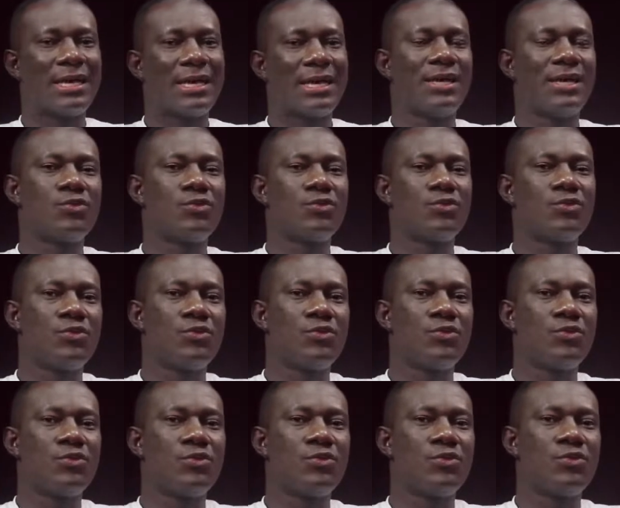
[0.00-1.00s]
and we
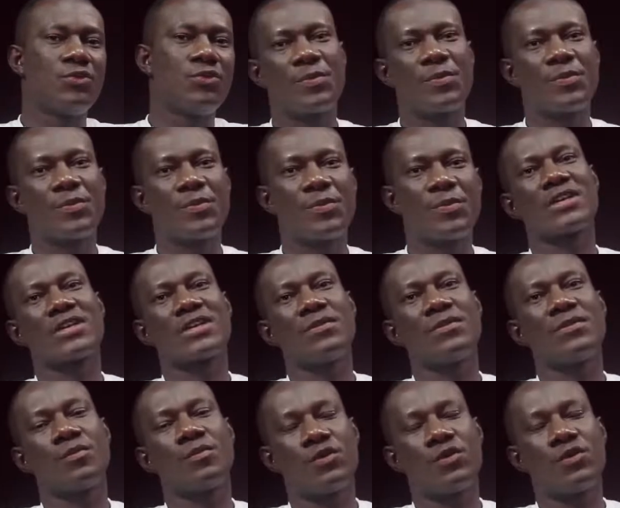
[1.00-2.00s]
encourage more people to come
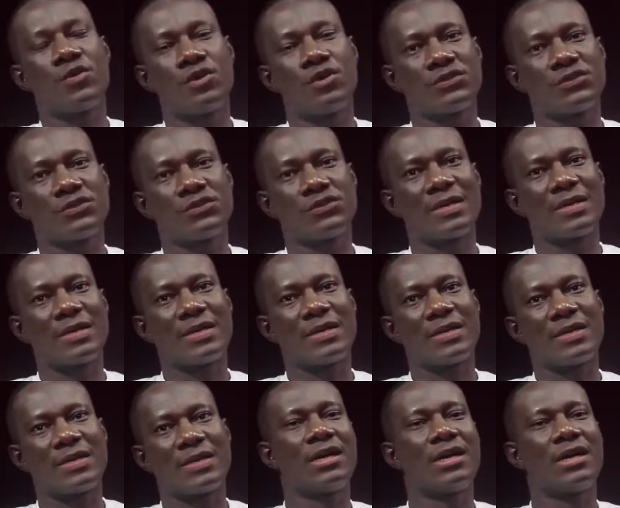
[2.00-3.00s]
on board to support
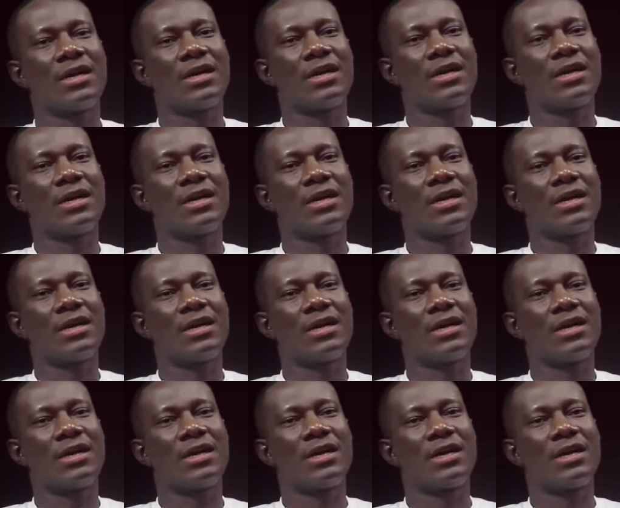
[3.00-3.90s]
the Honorable